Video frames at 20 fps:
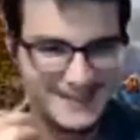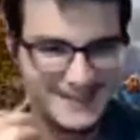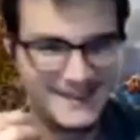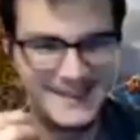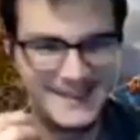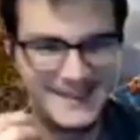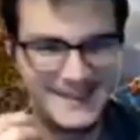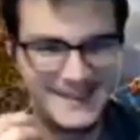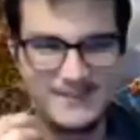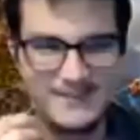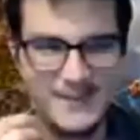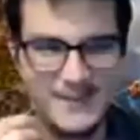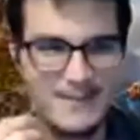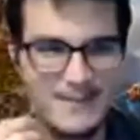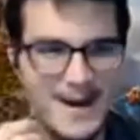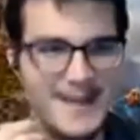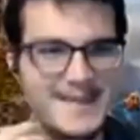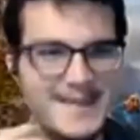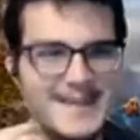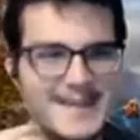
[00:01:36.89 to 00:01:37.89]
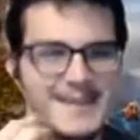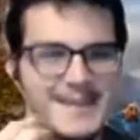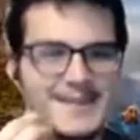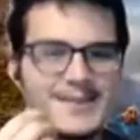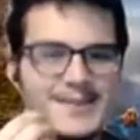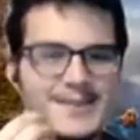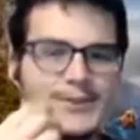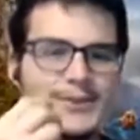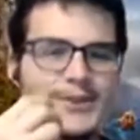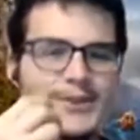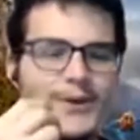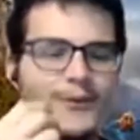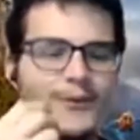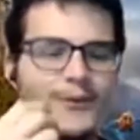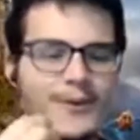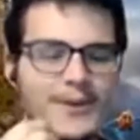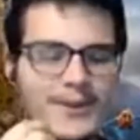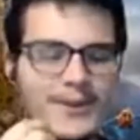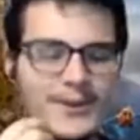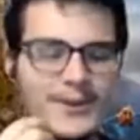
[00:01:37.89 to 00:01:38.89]
the bad thing to do. You don't
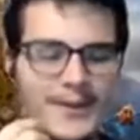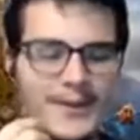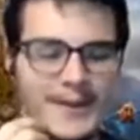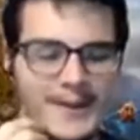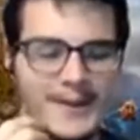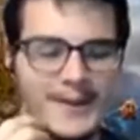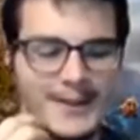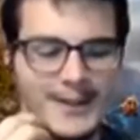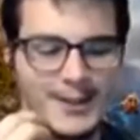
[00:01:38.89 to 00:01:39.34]
want to go there.